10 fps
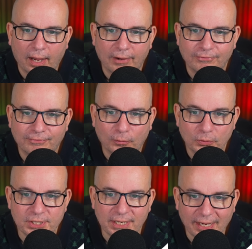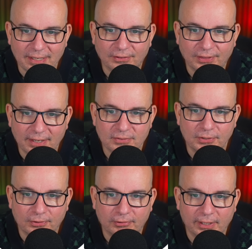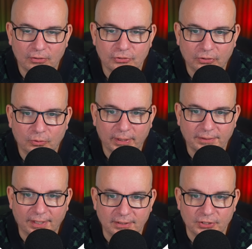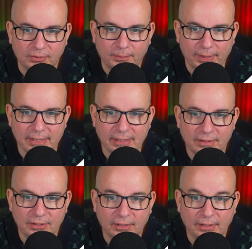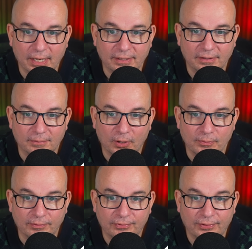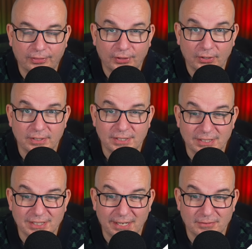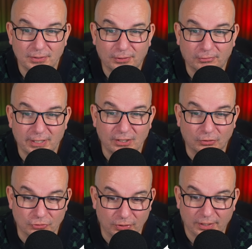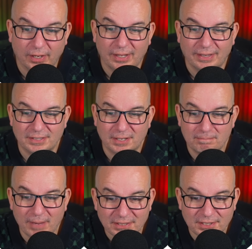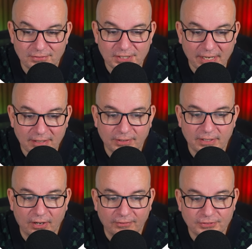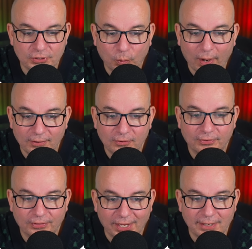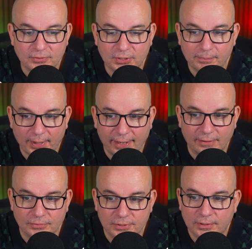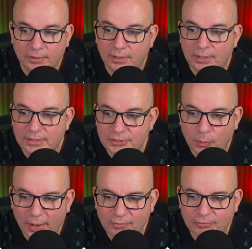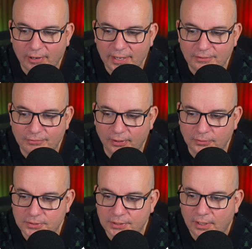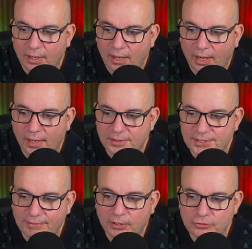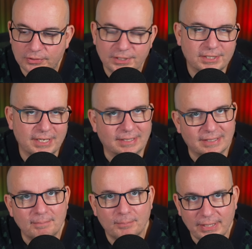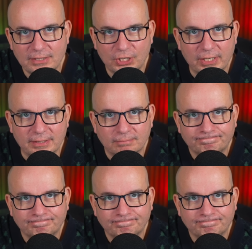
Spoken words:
48,300 quid that should be, and you can get it at the moment for 36,300. That's a massive saving of £12,000. 12 grand, folks. 706 mpg.